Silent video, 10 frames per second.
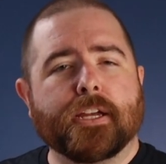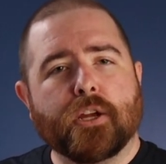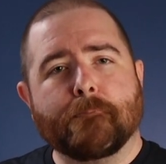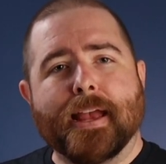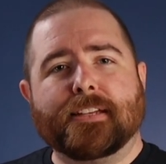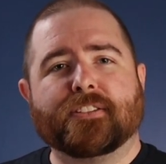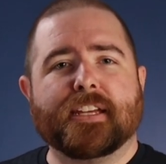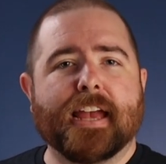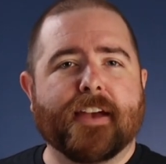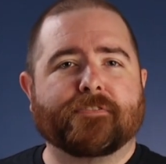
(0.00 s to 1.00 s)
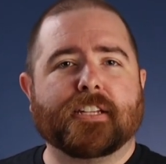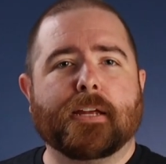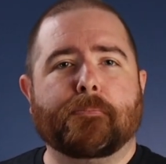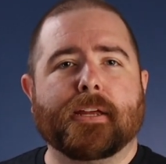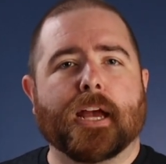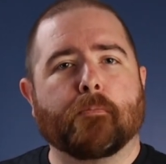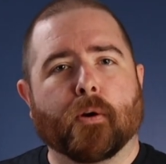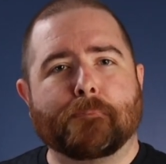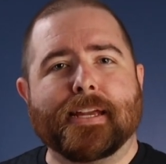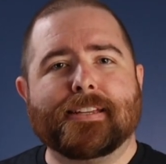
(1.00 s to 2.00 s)
you may see FTPM or
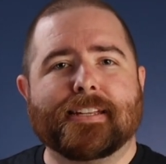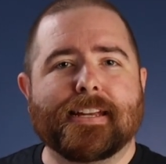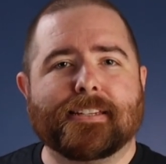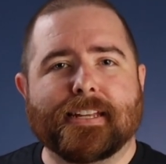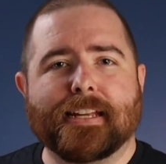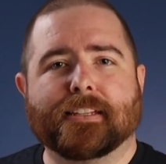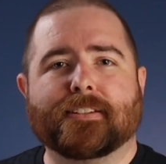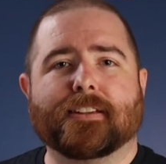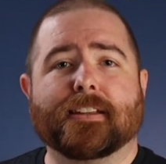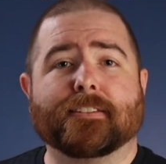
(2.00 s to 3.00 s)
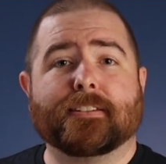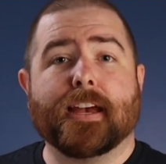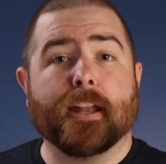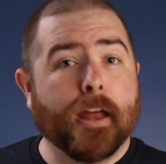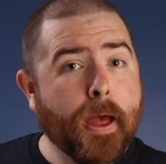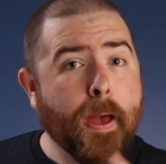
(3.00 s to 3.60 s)
PTT listed instead.